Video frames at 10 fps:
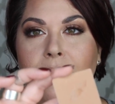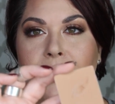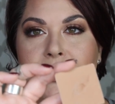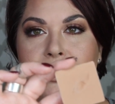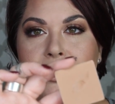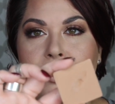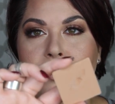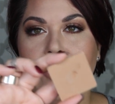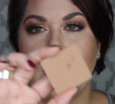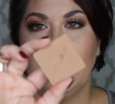versus
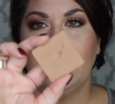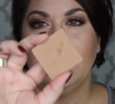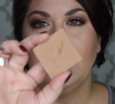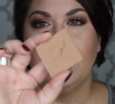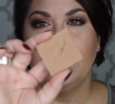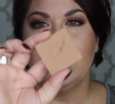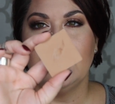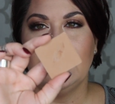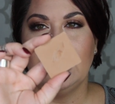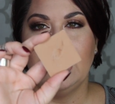Hoola. It's a
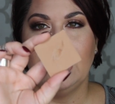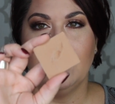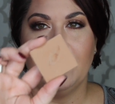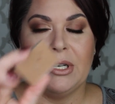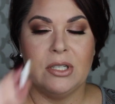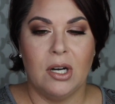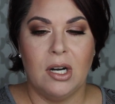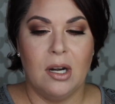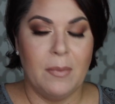little bit darker.